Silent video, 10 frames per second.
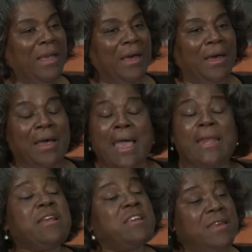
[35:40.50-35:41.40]
uh,
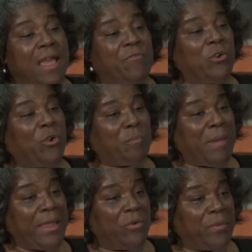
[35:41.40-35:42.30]
and it never hurt
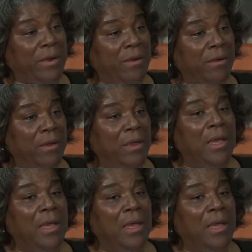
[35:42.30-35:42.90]
my career